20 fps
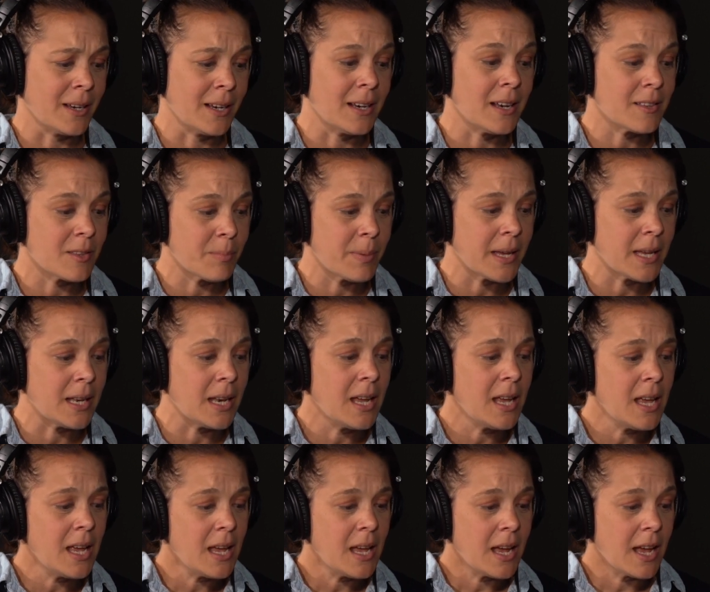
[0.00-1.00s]
And it's been,
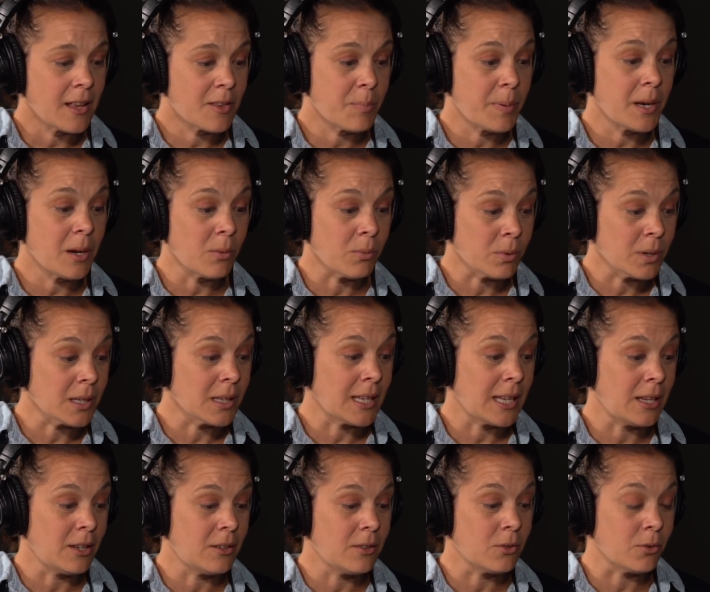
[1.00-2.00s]
it's been a
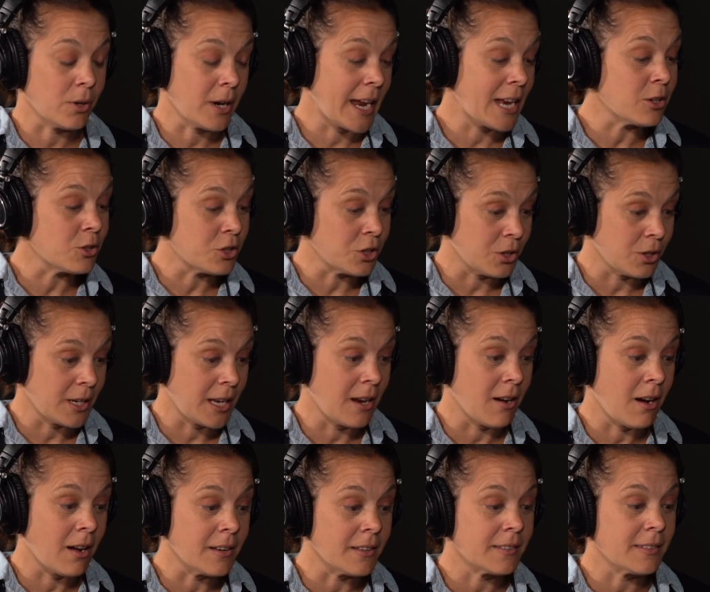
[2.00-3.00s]
really great journey,
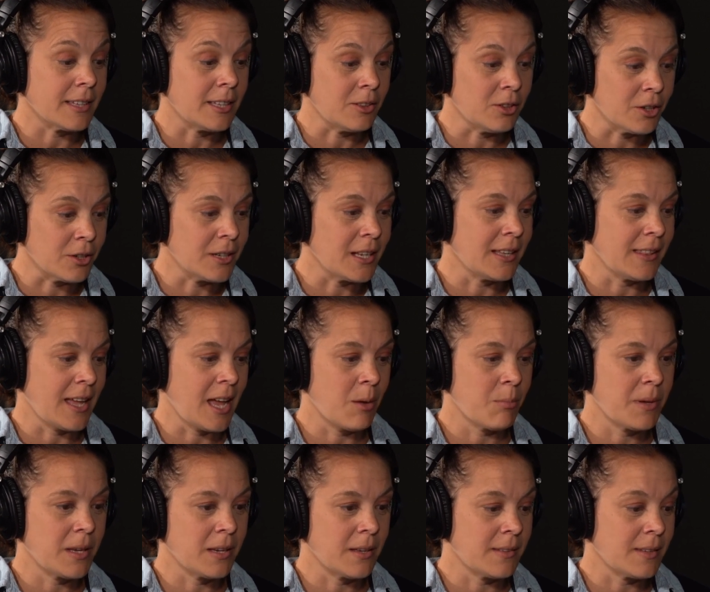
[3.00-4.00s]
honestly, learning that
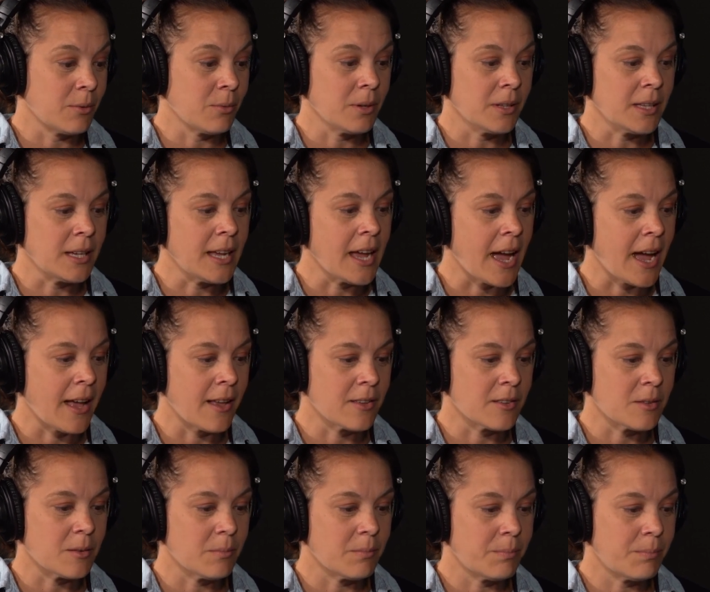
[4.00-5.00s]
because it really
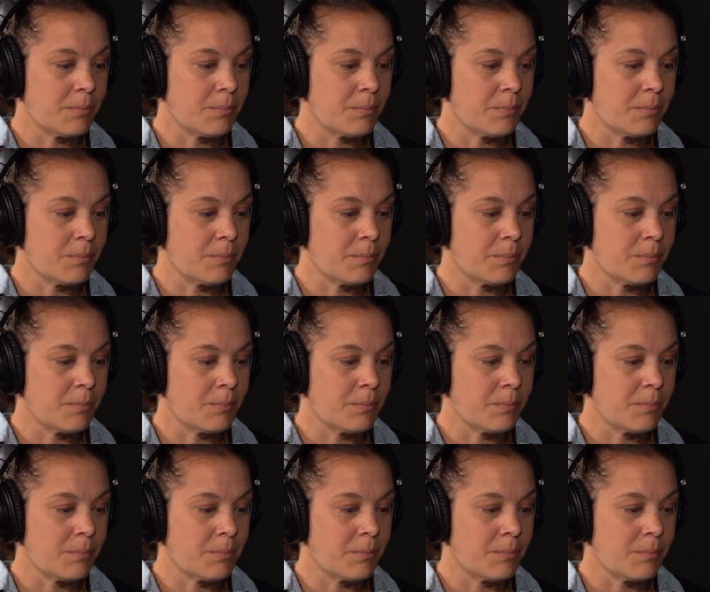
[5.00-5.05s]
has